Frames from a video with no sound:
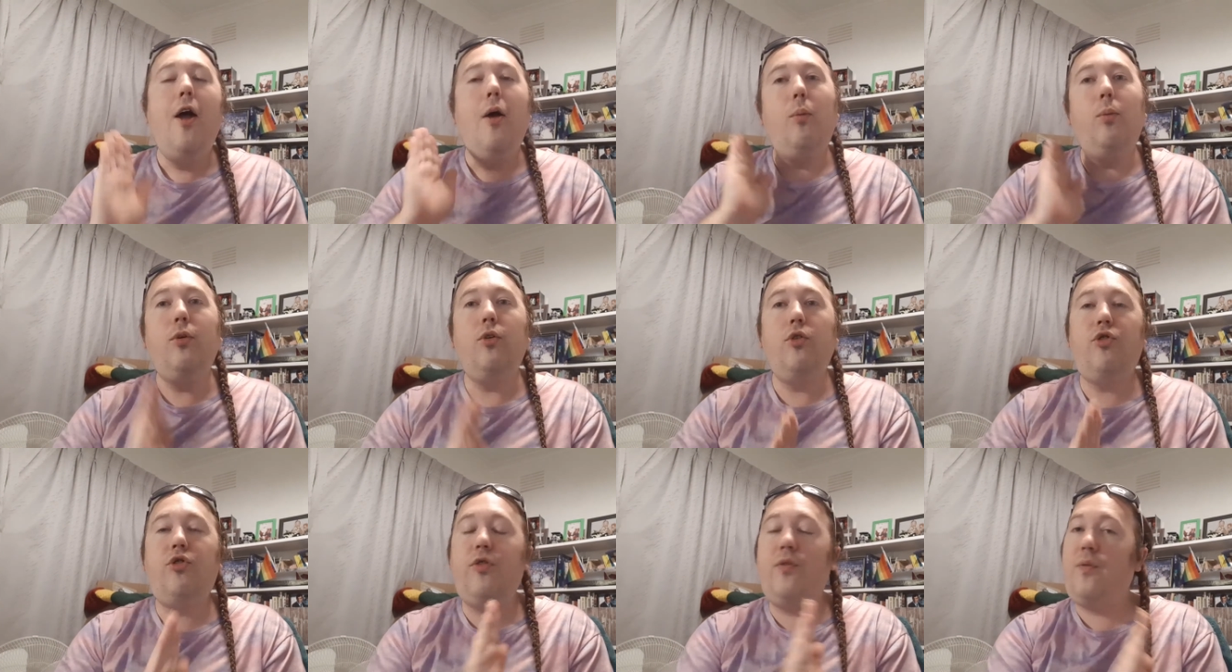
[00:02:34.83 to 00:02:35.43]

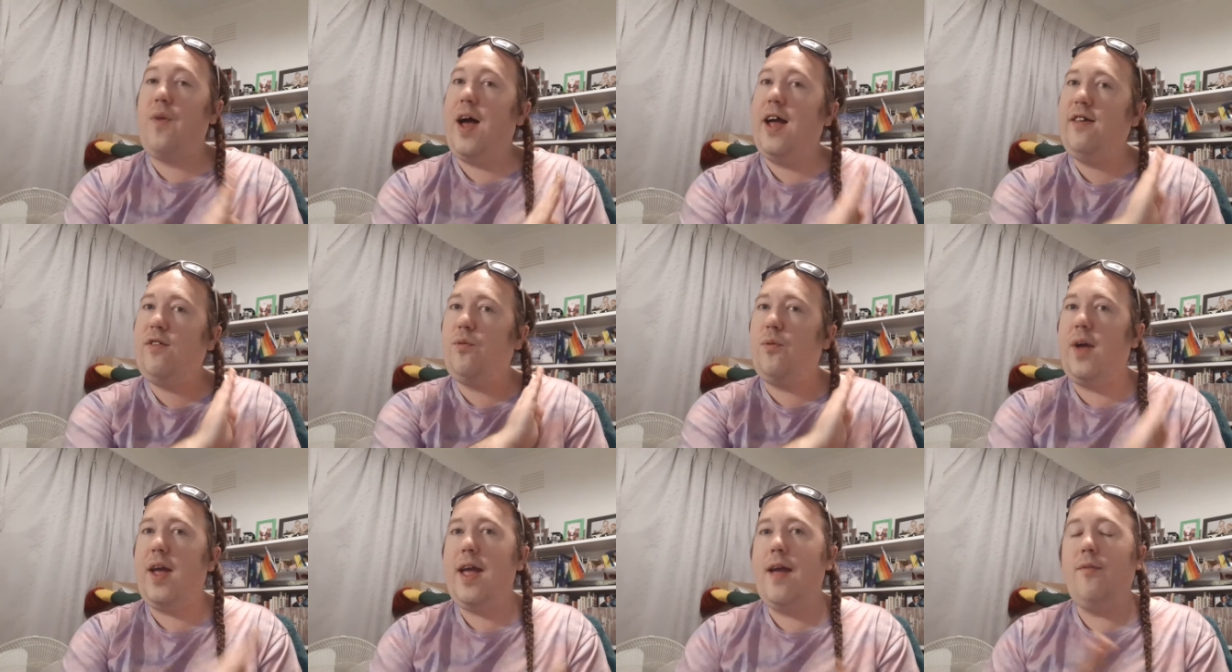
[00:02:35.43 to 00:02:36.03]
will suffice
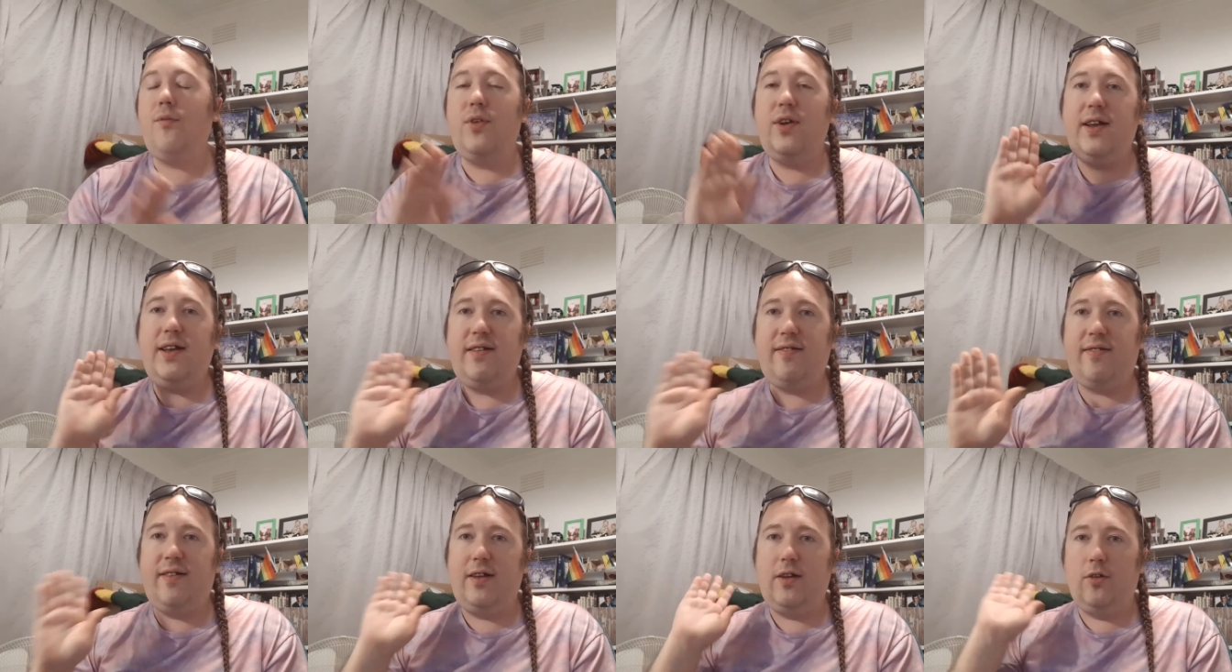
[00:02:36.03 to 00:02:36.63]
for every
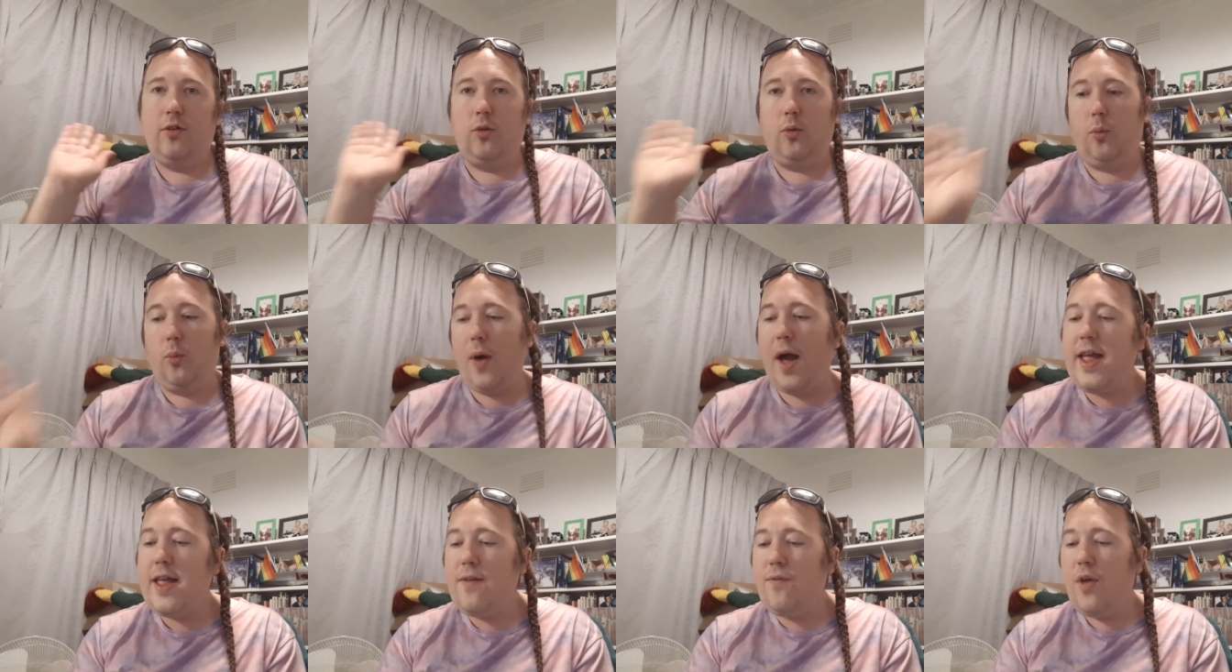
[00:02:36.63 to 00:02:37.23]
single
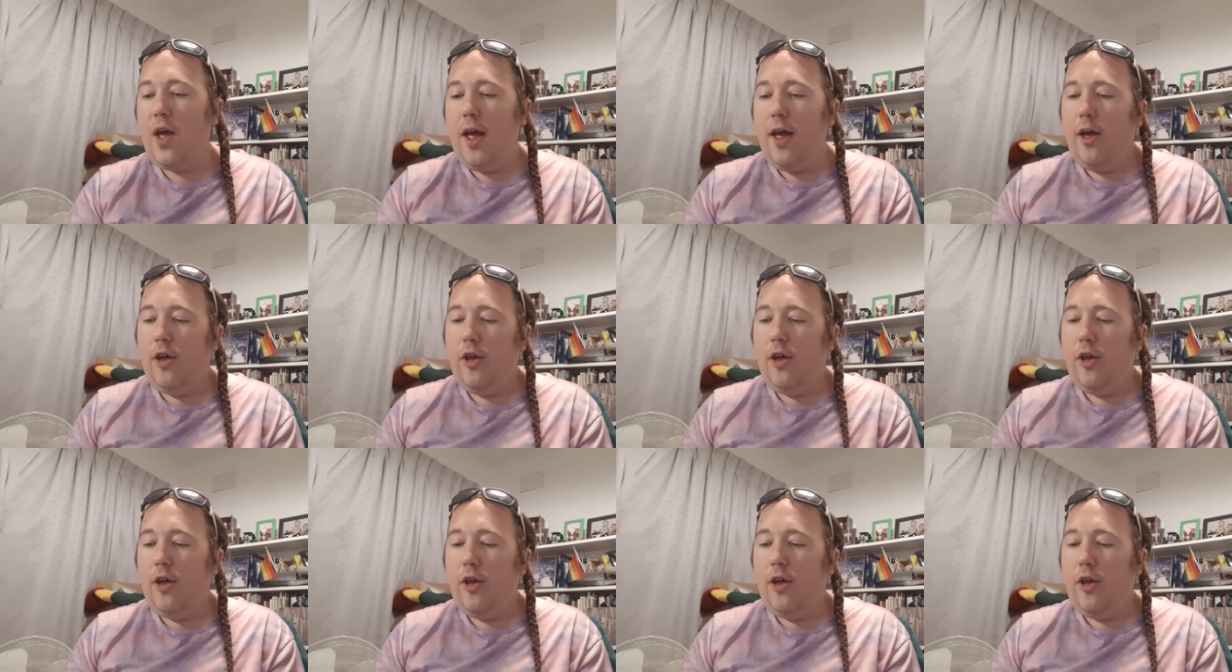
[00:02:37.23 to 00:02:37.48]
wave.